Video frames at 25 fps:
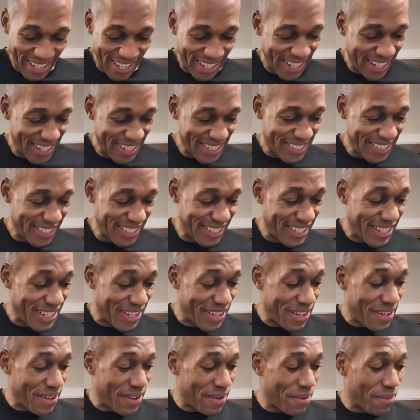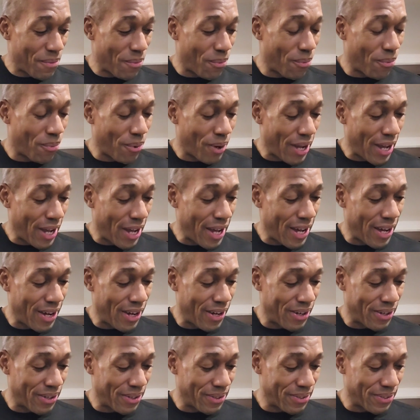That's it.
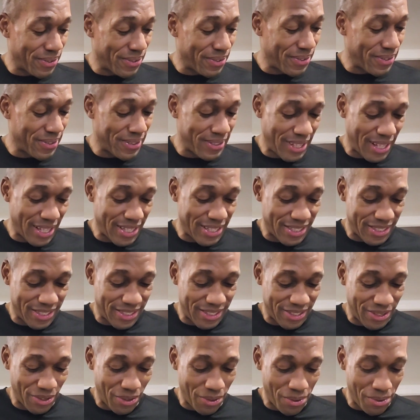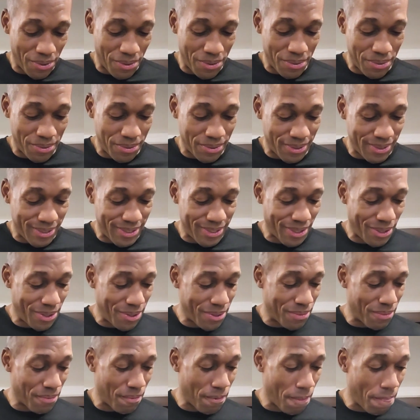Wow. That's so dope.
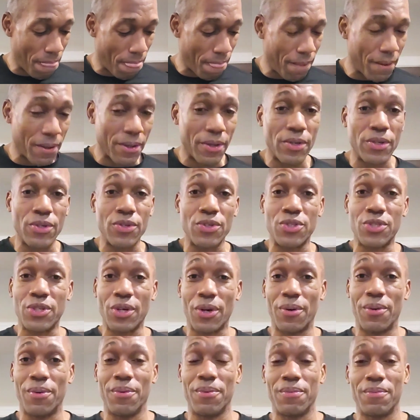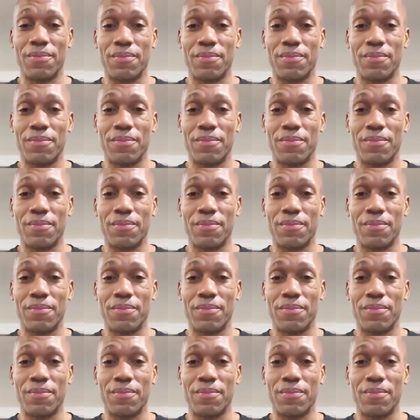So,